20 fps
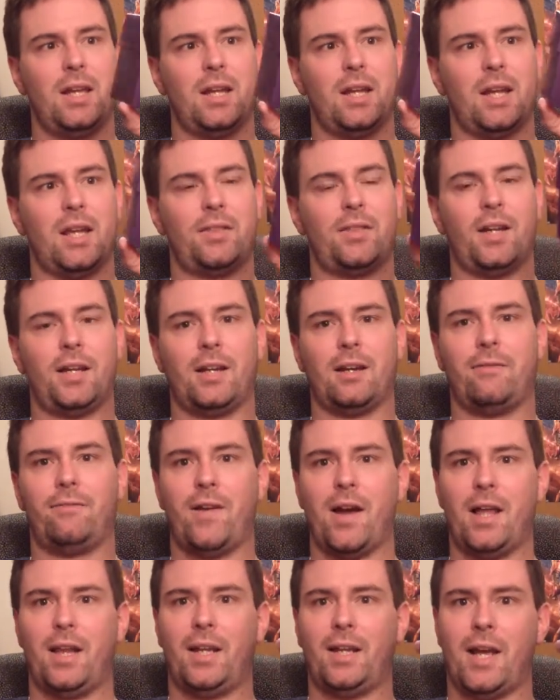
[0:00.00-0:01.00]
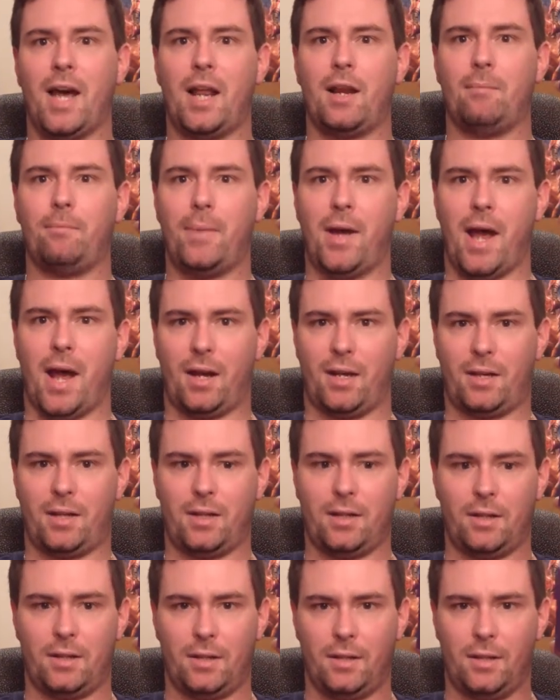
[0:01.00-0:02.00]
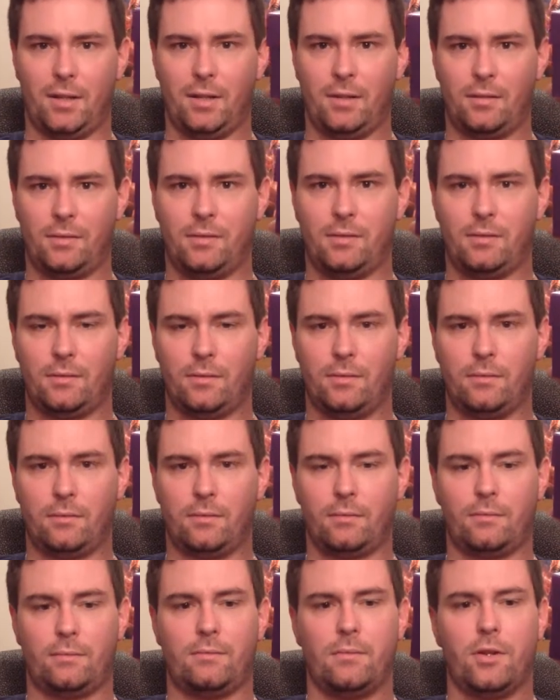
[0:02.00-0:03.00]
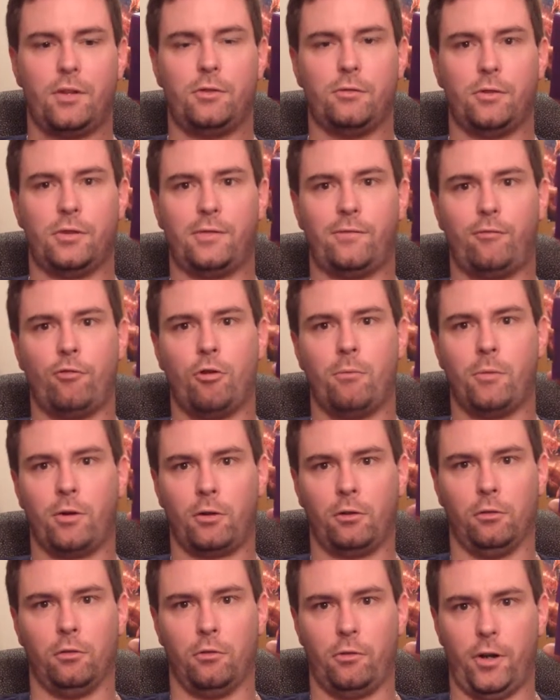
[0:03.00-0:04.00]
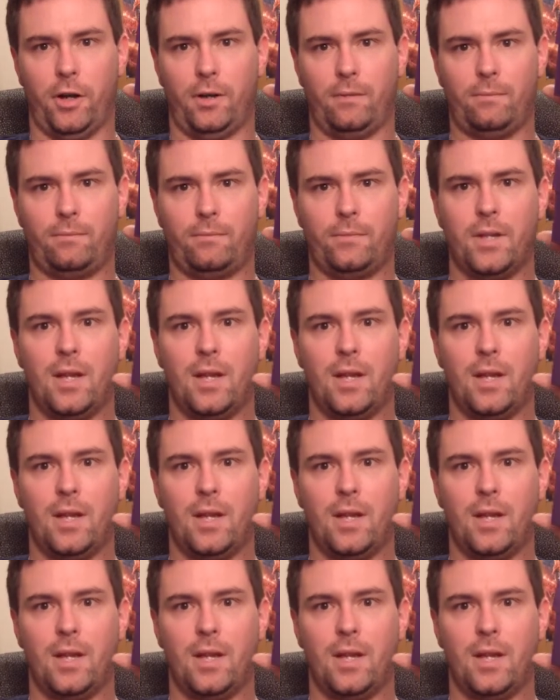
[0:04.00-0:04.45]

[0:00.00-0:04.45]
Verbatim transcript: And I think I finally got it back to its former glory.